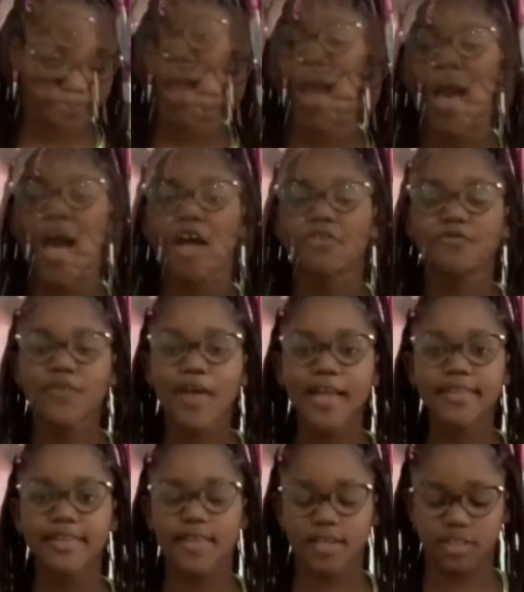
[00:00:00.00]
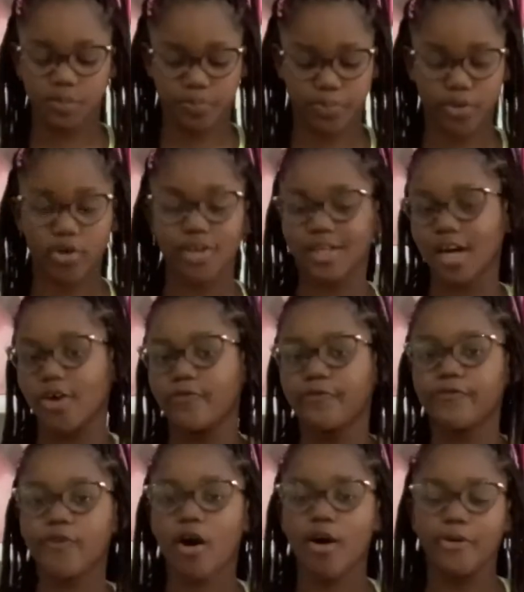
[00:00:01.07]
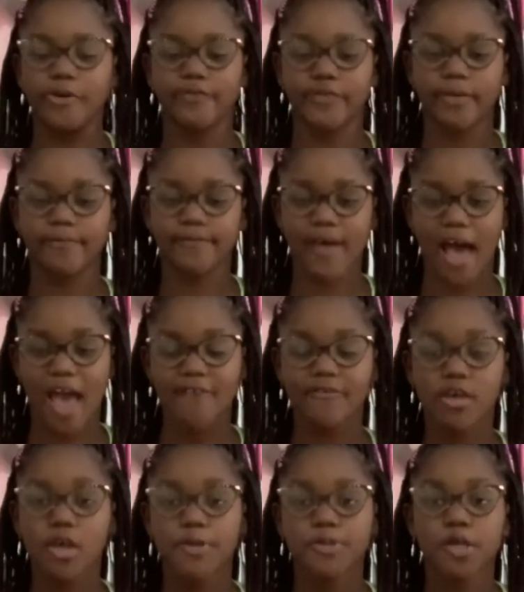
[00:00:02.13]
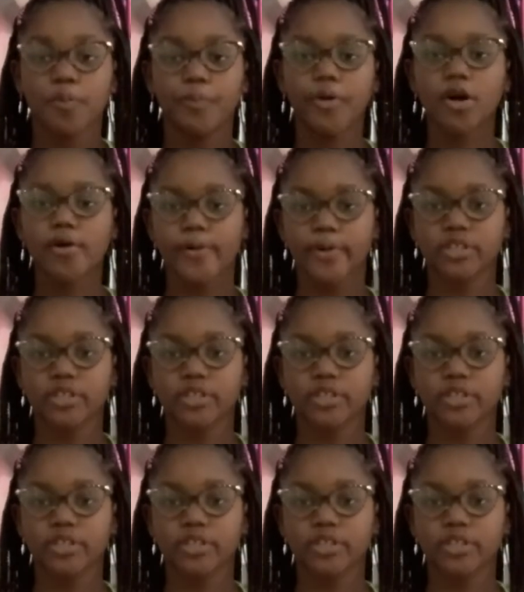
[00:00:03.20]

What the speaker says: I read this book a 4/5. The book was